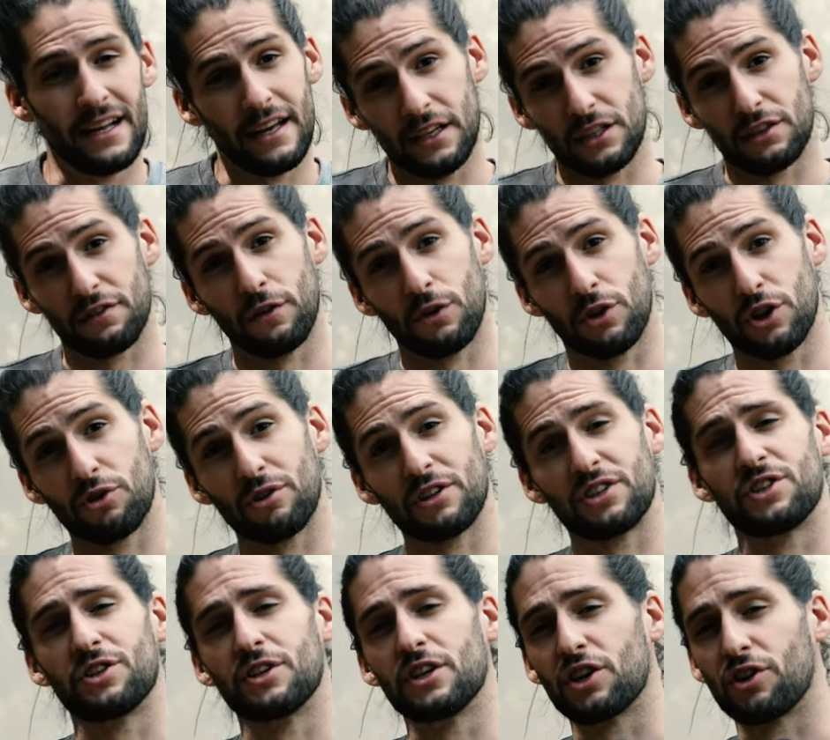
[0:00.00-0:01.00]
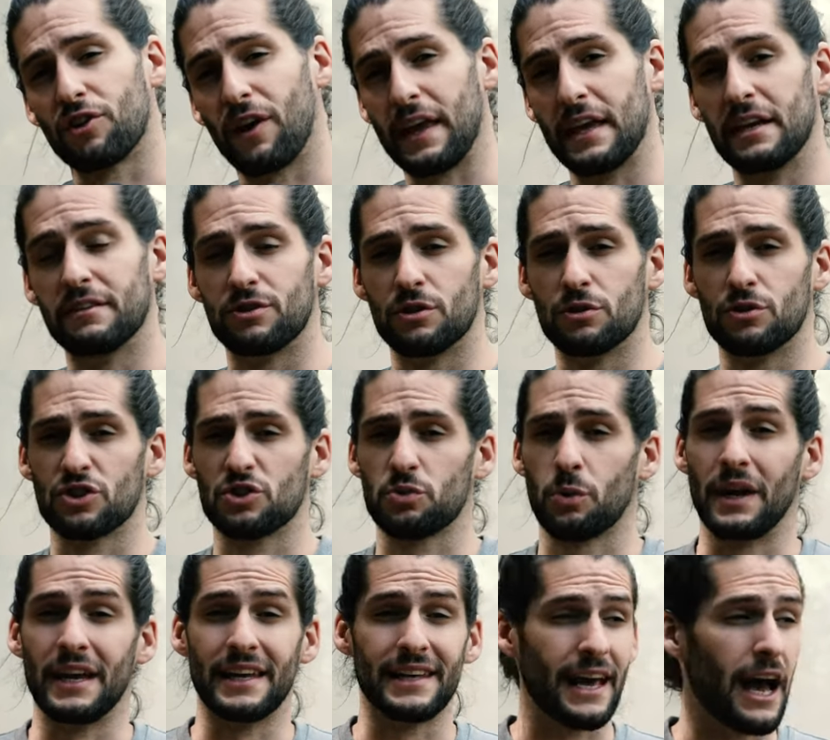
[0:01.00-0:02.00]
It's for Christian creatives who just
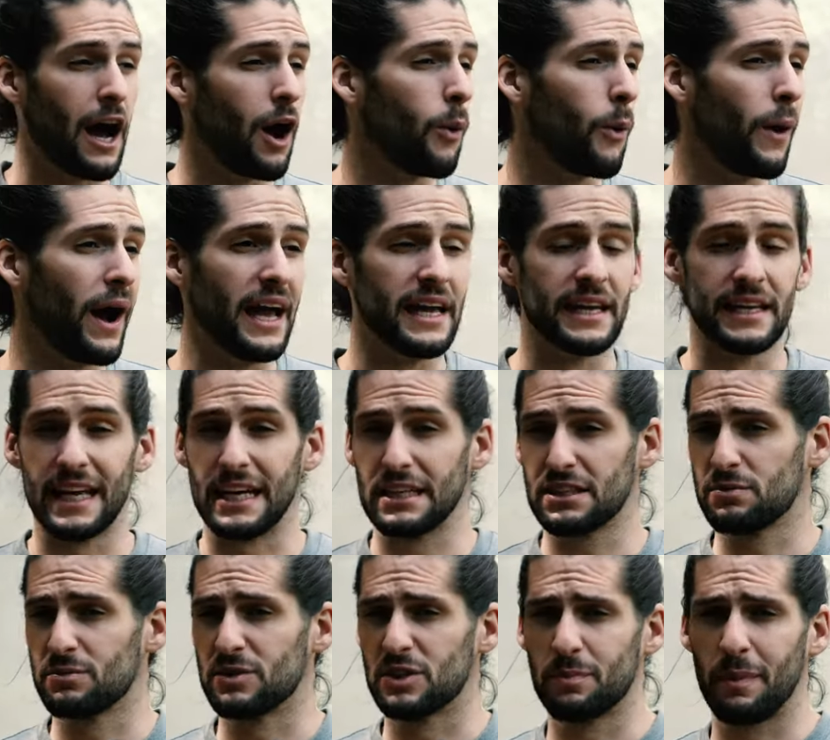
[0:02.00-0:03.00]
want to get away, get some